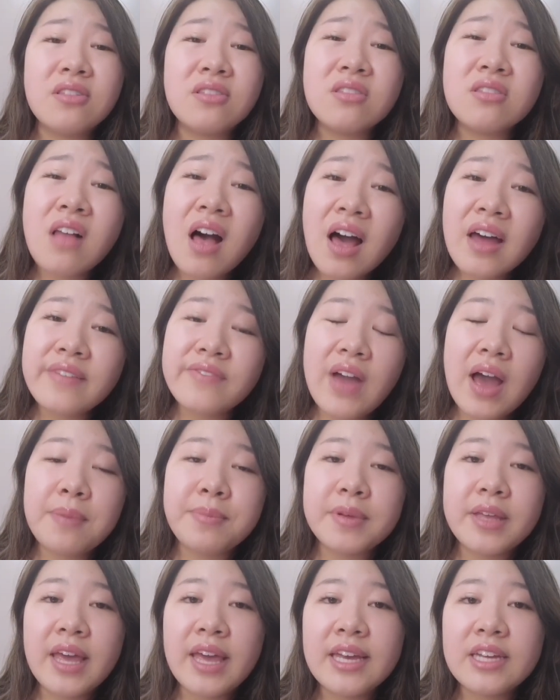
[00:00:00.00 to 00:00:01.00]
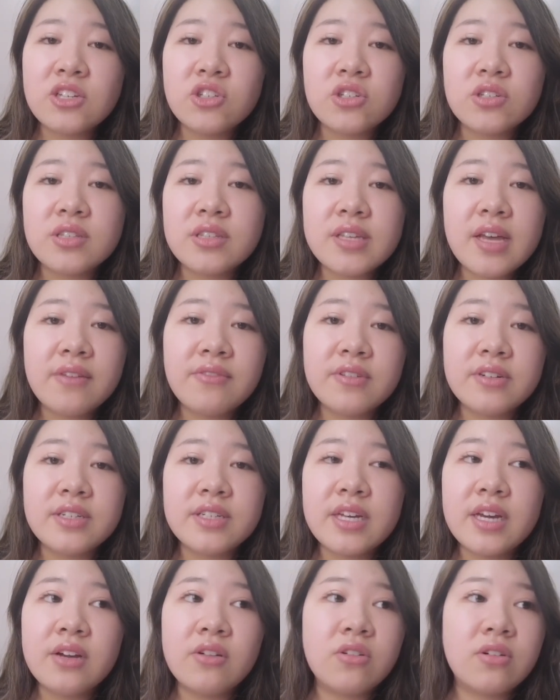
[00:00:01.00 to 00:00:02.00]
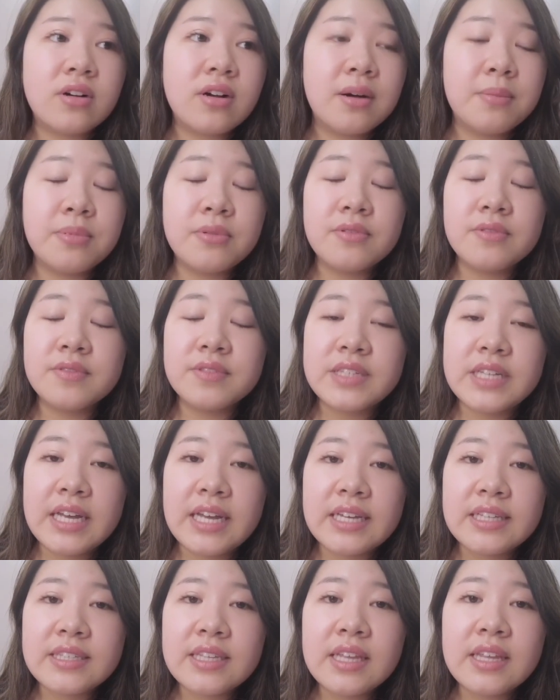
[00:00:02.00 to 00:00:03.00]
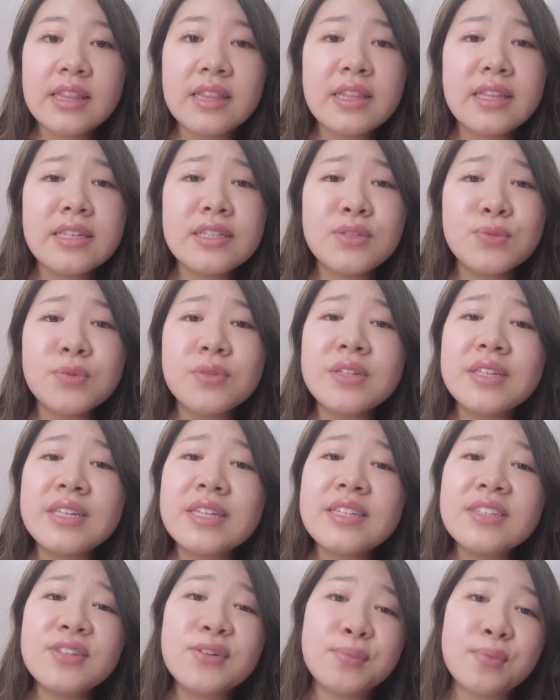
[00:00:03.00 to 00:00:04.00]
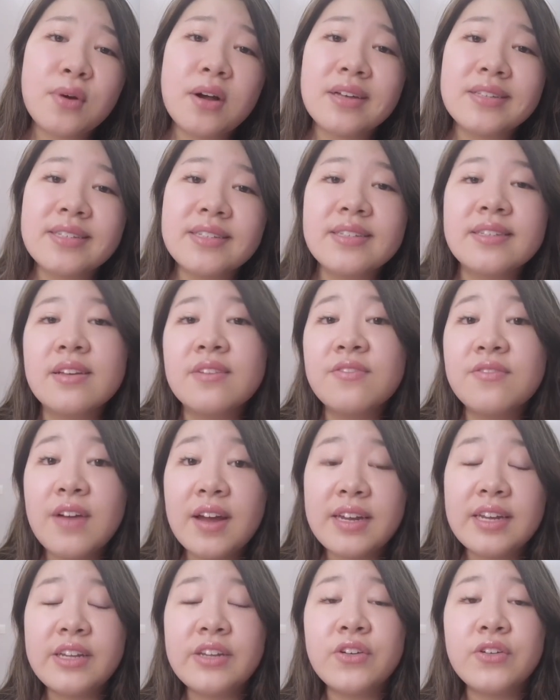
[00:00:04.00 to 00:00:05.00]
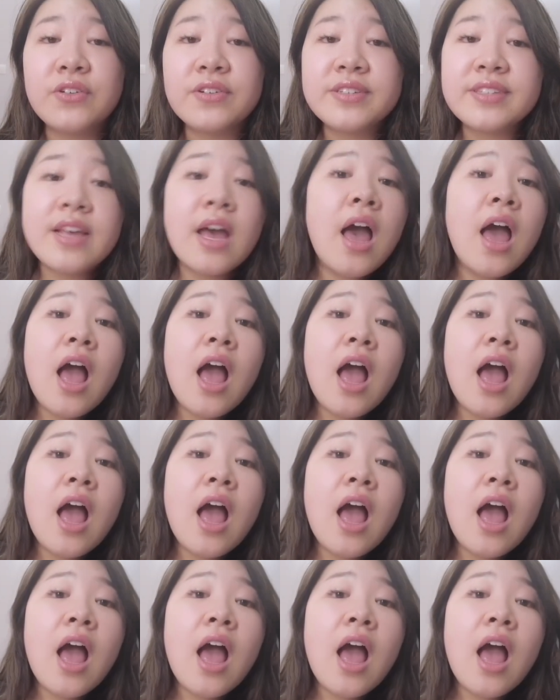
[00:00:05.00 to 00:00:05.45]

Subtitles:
lot of applications every day or a couple of days, and this will ease the process of finding yours.